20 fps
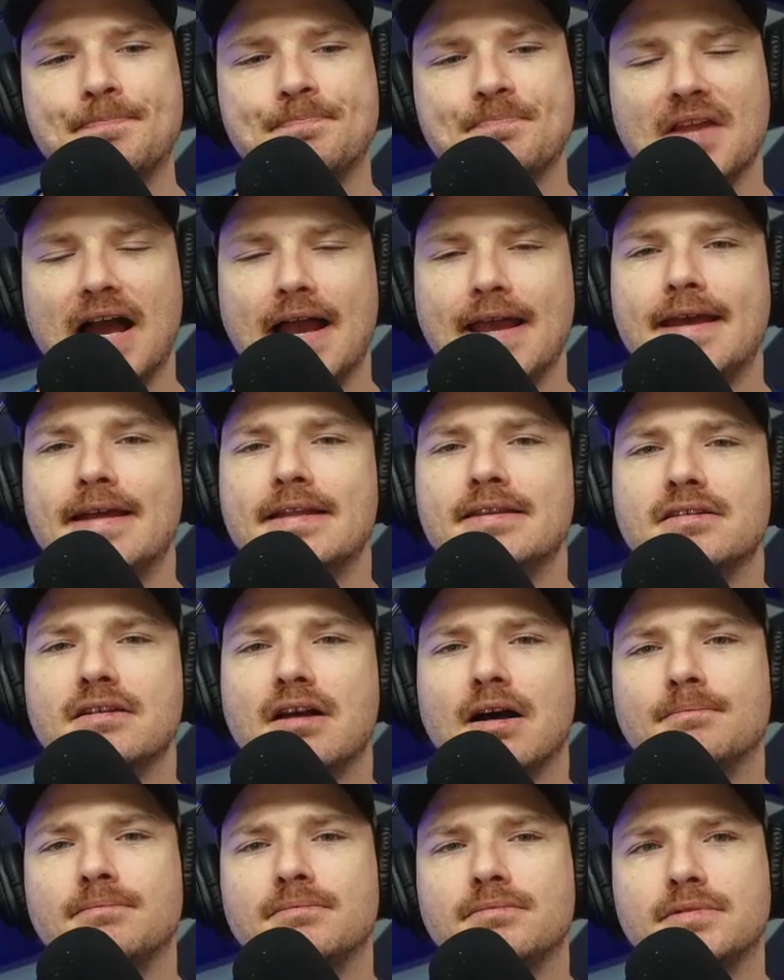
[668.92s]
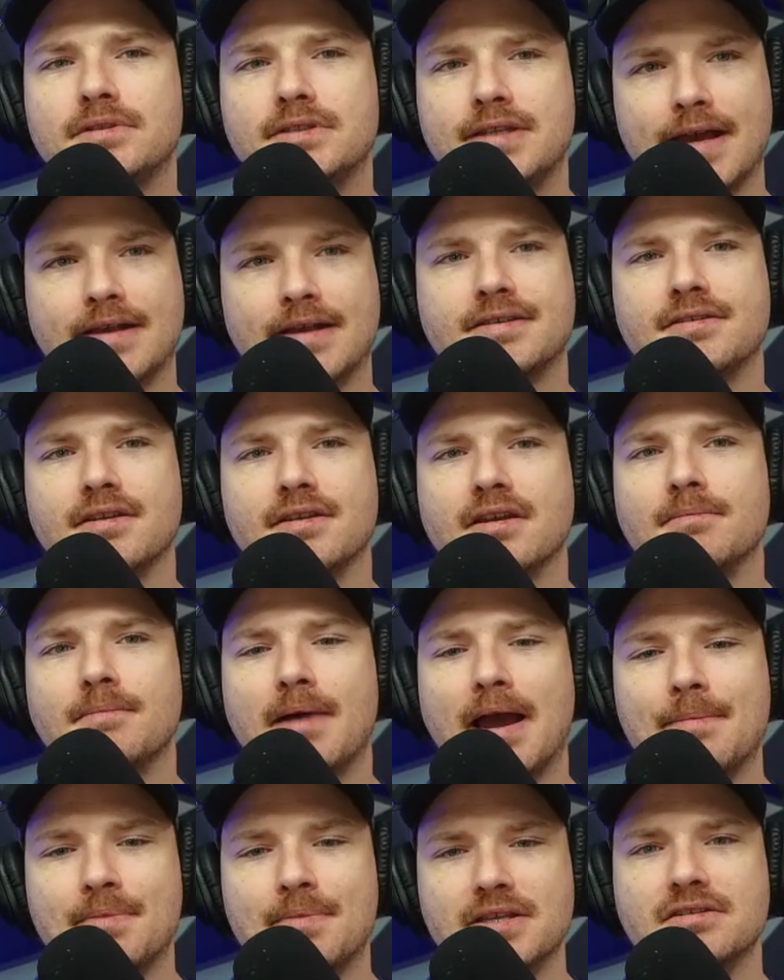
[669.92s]
I ended up texting
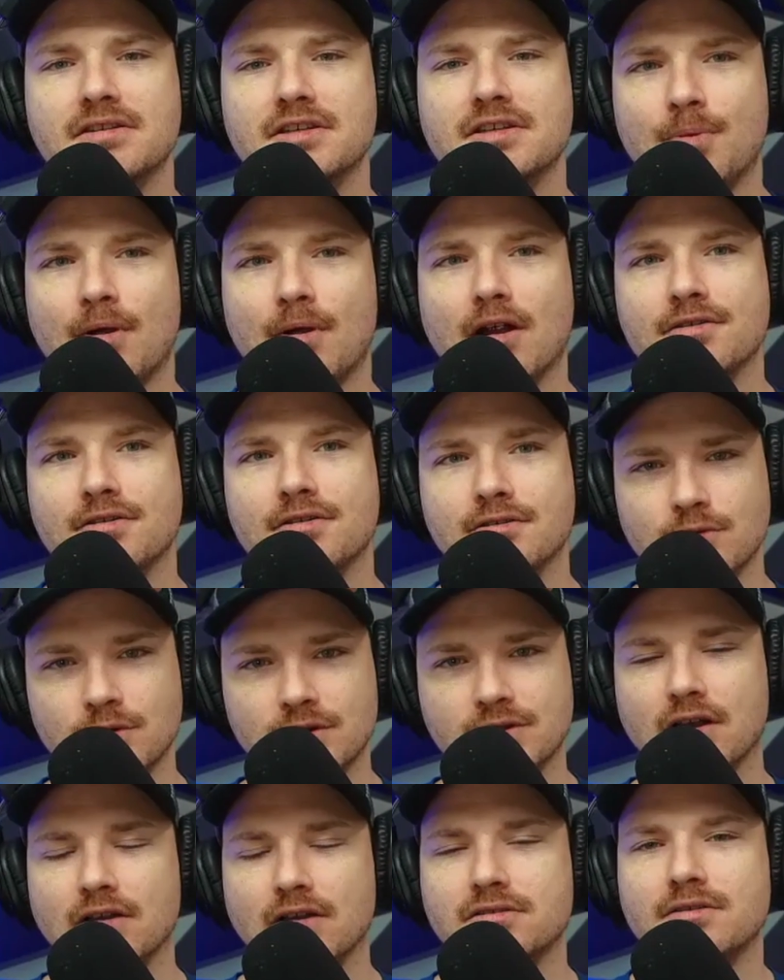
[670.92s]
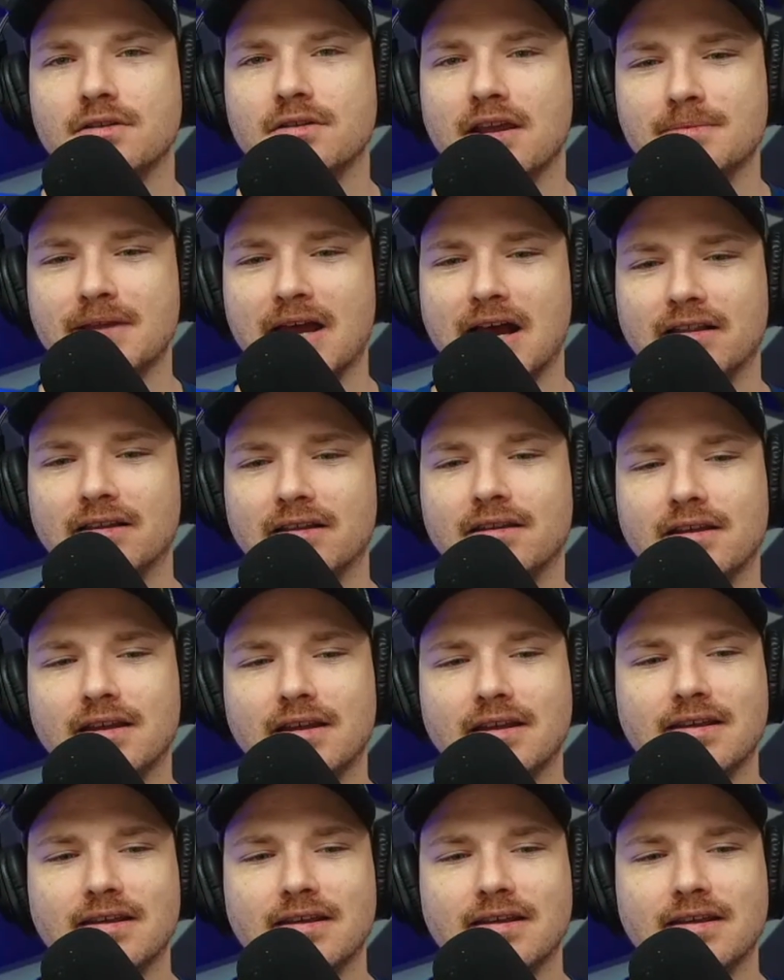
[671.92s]
my business partner who is also named Alan